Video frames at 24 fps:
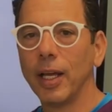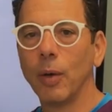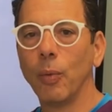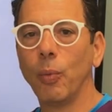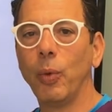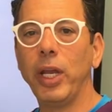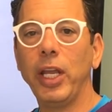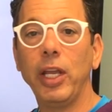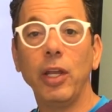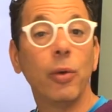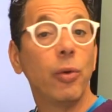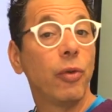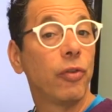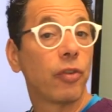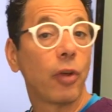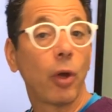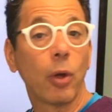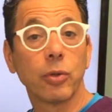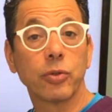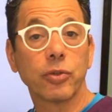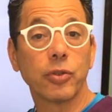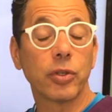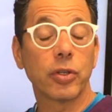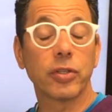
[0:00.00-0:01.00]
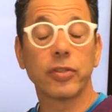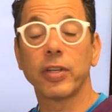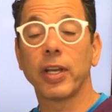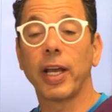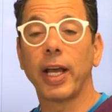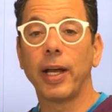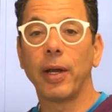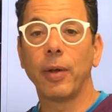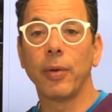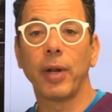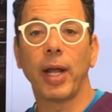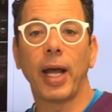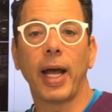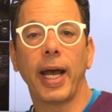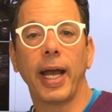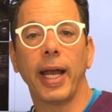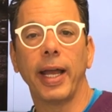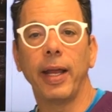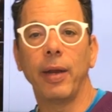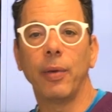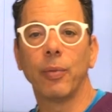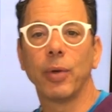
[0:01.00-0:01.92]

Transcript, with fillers: We use ultrasound, high